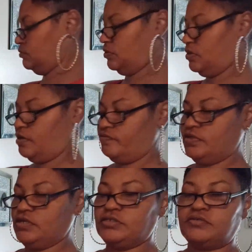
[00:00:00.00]
have
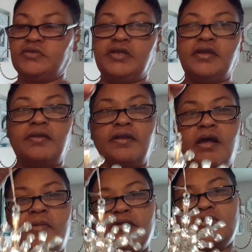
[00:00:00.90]
these on there. I
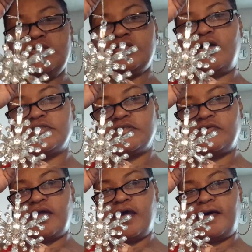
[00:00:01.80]
bought these also
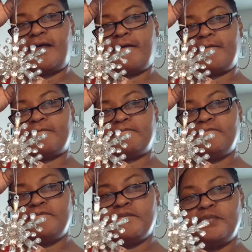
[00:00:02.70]
at um
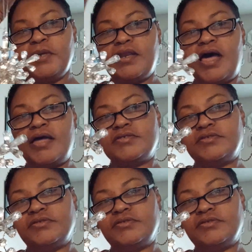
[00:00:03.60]
Big Lots.